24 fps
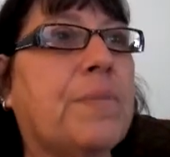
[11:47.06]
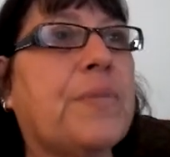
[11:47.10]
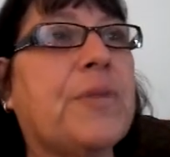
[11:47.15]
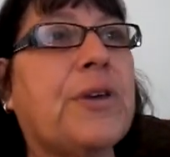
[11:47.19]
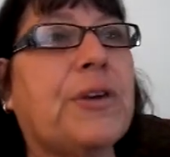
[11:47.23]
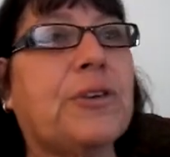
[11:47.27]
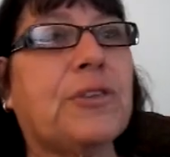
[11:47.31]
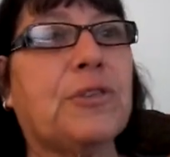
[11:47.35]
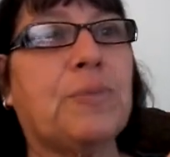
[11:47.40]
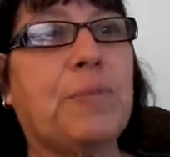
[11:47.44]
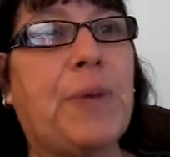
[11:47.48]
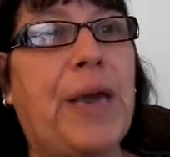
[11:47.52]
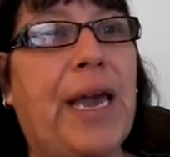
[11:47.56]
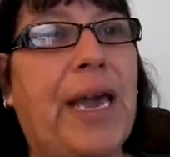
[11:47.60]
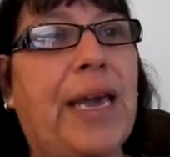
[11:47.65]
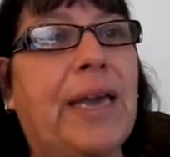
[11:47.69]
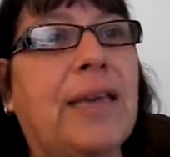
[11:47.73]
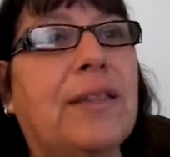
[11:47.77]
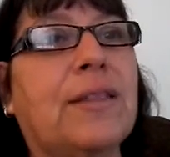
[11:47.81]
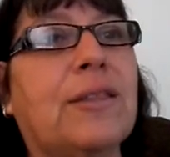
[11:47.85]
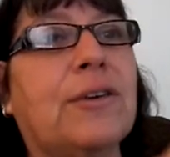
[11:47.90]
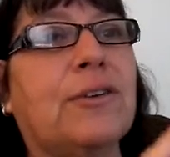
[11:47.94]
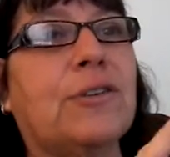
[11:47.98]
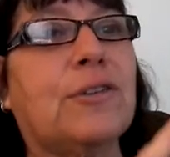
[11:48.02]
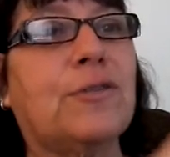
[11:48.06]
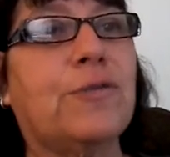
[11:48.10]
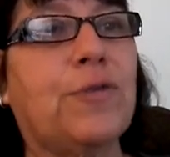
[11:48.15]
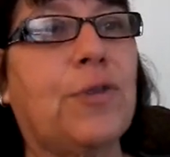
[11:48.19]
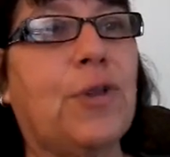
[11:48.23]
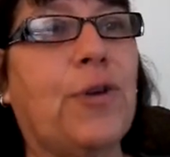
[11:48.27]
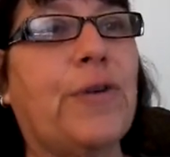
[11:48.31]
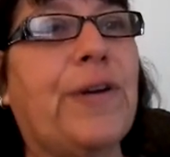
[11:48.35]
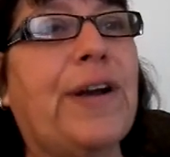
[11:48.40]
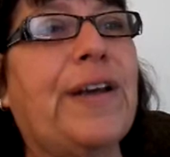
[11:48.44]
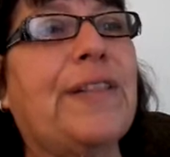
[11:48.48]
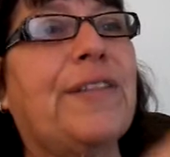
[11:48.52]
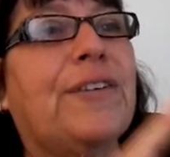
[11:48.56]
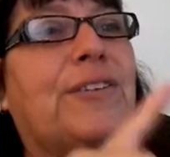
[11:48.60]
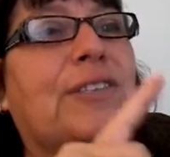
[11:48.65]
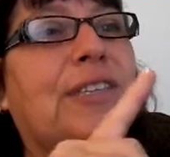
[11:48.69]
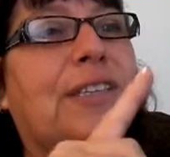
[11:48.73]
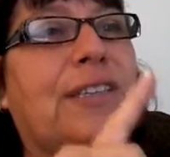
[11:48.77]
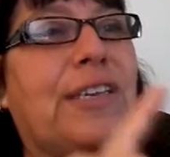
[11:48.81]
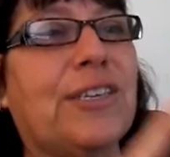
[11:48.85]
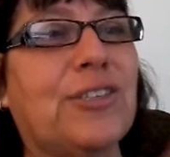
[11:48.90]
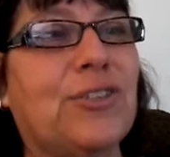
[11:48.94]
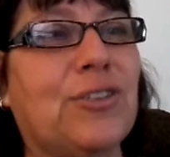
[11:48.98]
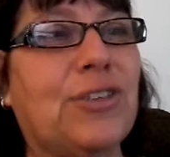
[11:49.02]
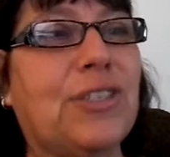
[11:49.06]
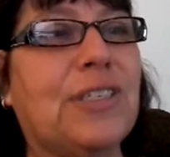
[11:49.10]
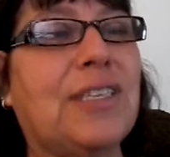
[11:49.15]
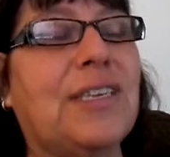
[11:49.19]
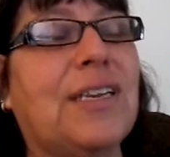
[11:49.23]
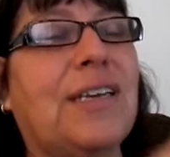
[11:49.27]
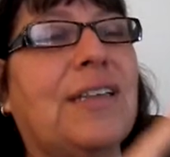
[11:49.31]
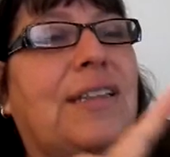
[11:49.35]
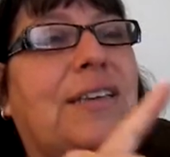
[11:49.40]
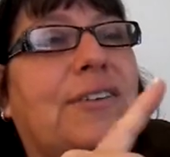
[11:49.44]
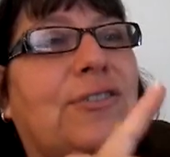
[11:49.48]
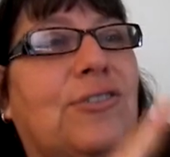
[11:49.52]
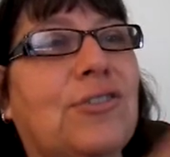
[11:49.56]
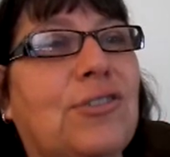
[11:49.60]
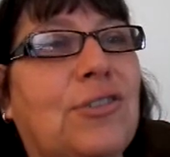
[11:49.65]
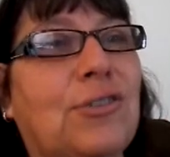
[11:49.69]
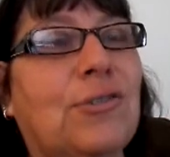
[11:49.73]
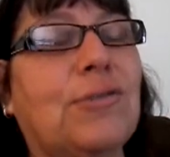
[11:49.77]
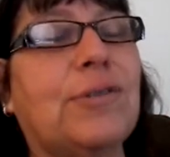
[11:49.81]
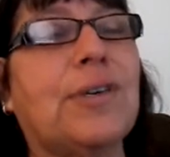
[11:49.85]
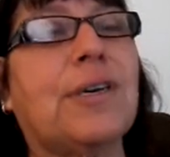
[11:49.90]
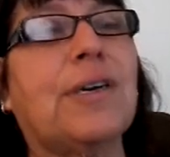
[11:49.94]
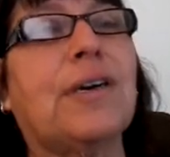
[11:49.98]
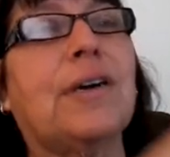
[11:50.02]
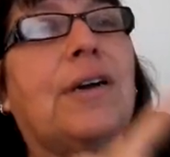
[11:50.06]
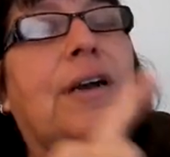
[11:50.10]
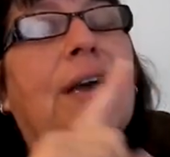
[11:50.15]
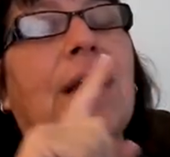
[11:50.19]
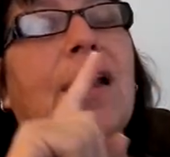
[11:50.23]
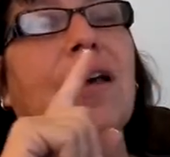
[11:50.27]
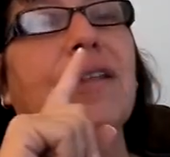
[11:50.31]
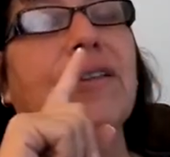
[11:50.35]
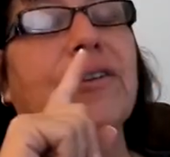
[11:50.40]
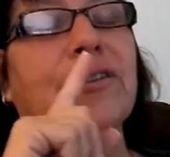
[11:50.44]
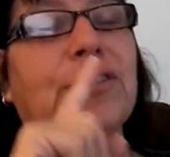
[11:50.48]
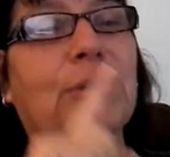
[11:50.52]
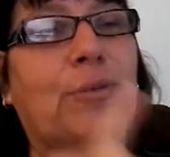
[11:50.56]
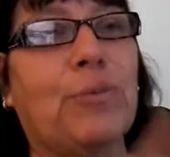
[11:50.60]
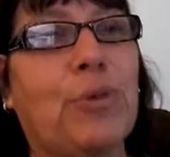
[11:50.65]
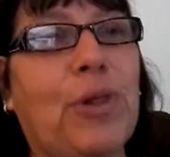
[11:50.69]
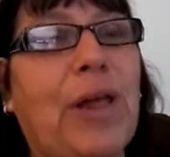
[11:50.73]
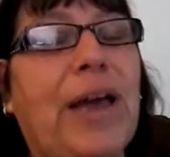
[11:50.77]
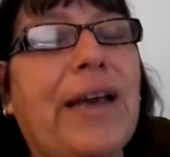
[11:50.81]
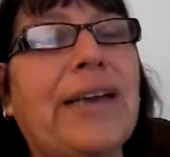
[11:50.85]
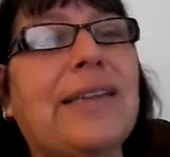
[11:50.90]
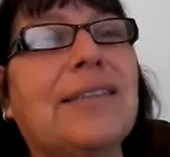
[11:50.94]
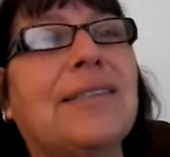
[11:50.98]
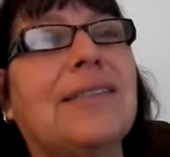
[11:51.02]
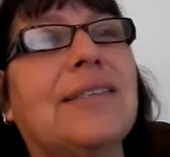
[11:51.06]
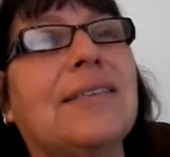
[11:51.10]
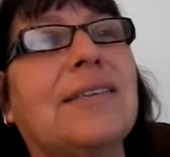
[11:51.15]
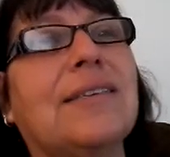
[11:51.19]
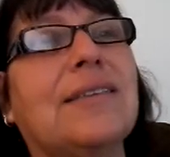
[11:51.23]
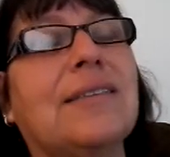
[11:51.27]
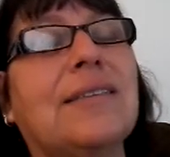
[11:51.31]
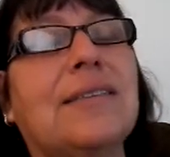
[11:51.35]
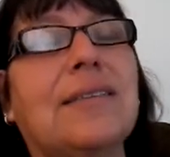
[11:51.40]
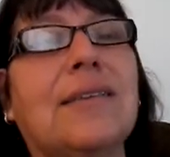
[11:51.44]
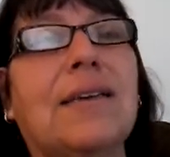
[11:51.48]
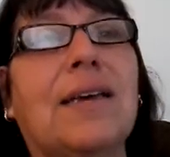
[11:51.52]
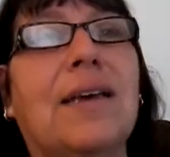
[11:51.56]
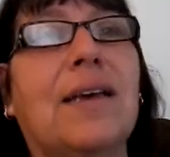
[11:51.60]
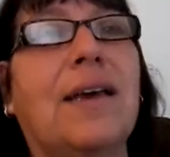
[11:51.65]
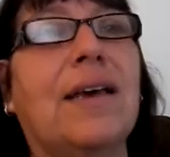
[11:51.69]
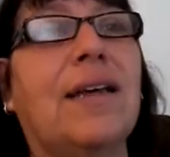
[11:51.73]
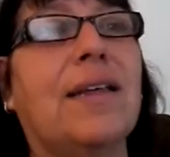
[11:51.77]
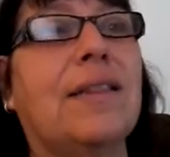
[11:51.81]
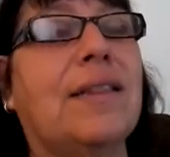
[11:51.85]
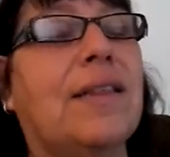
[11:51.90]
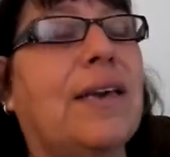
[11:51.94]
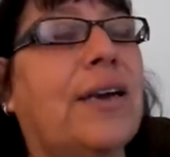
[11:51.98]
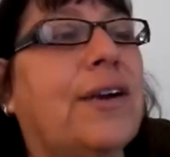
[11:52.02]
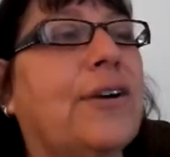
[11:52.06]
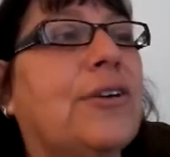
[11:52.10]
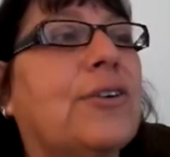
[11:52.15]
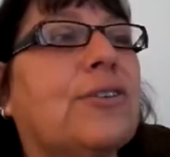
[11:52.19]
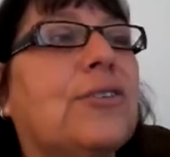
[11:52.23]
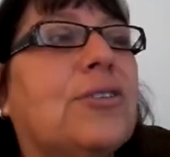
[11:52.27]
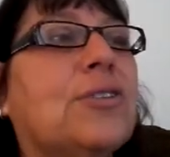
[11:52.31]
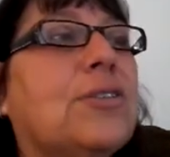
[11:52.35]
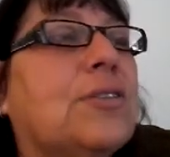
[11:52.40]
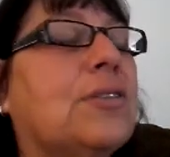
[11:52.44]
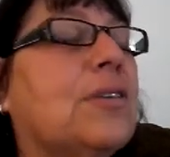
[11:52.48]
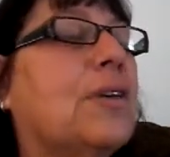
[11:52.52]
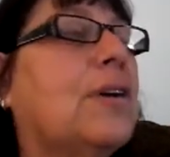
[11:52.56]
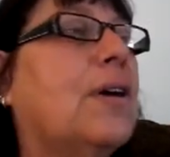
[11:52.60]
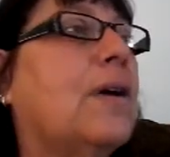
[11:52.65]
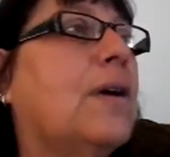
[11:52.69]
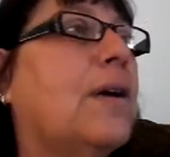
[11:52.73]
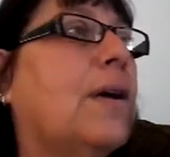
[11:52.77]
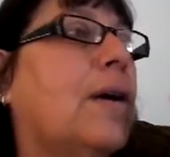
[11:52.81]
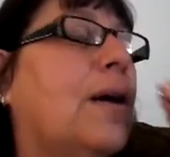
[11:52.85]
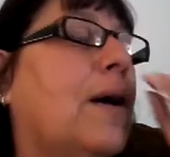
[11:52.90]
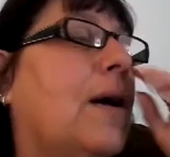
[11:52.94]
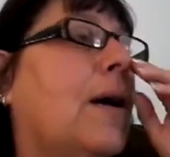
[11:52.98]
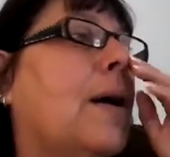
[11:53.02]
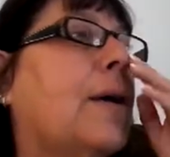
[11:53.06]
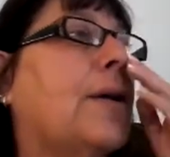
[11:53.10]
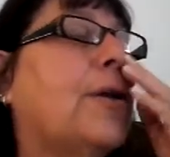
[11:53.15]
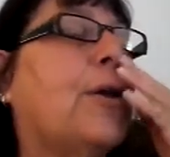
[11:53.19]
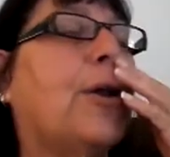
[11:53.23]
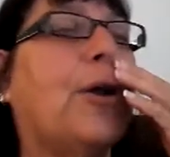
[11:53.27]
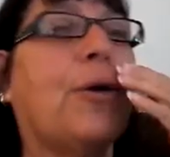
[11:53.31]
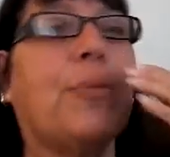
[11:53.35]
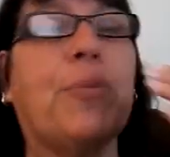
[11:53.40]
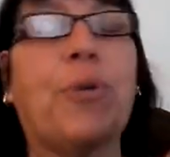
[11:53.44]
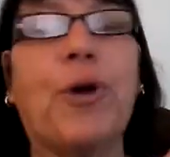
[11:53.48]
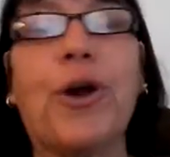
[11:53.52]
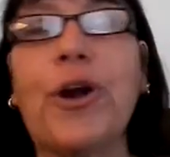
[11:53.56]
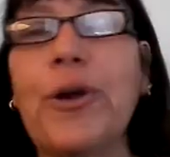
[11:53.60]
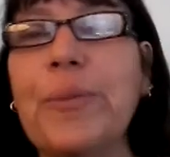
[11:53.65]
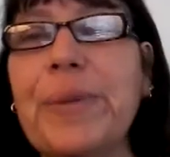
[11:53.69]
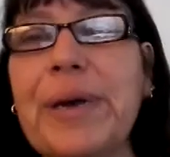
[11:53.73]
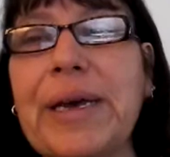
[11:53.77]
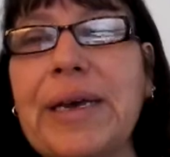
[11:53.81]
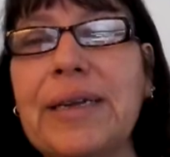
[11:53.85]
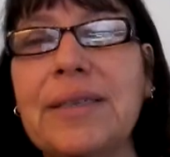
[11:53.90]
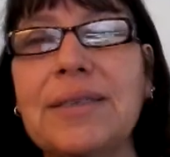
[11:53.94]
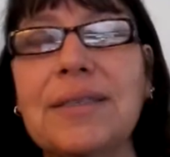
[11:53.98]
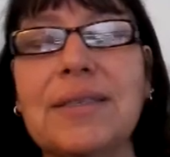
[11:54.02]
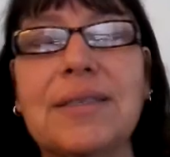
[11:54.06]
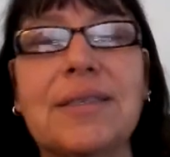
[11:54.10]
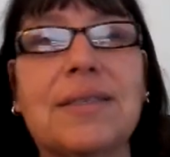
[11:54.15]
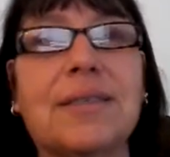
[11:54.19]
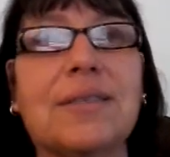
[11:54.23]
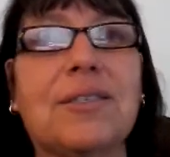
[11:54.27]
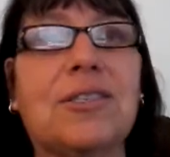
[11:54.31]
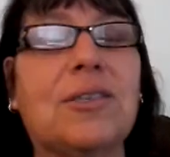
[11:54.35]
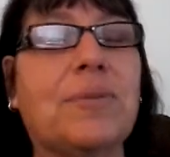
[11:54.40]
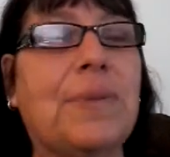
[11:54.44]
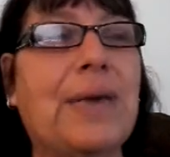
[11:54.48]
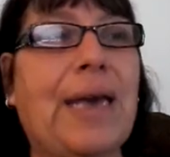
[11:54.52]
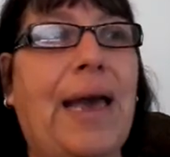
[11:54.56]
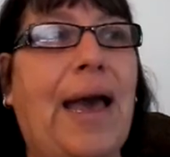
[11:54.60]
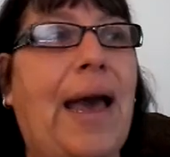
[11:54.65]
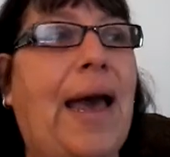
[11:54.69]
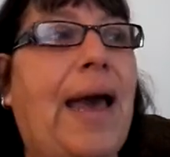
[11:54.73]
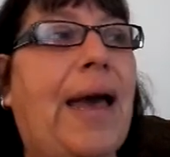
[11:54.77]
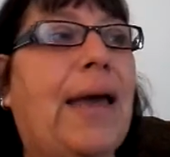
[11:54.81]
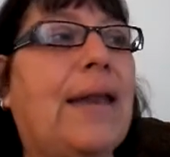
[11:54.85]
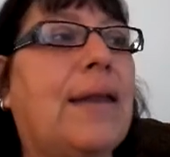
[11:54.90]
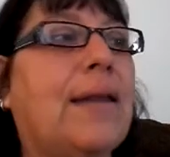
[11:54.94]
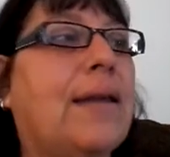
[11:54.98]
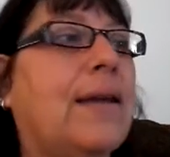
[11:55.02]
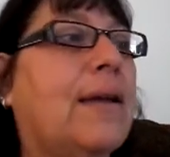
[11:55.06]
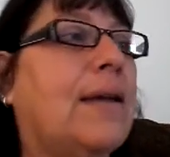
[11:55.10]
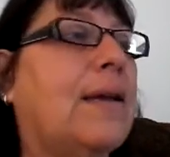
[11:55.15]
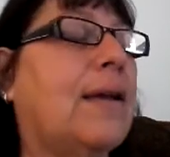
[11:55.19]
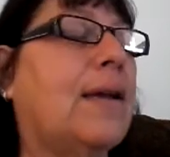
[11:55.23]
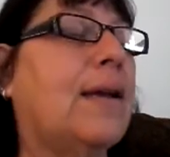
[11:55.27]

There's paint, there's flooring, there's electricity, there's sewer, there's appliances, there's, you know, permits to be had.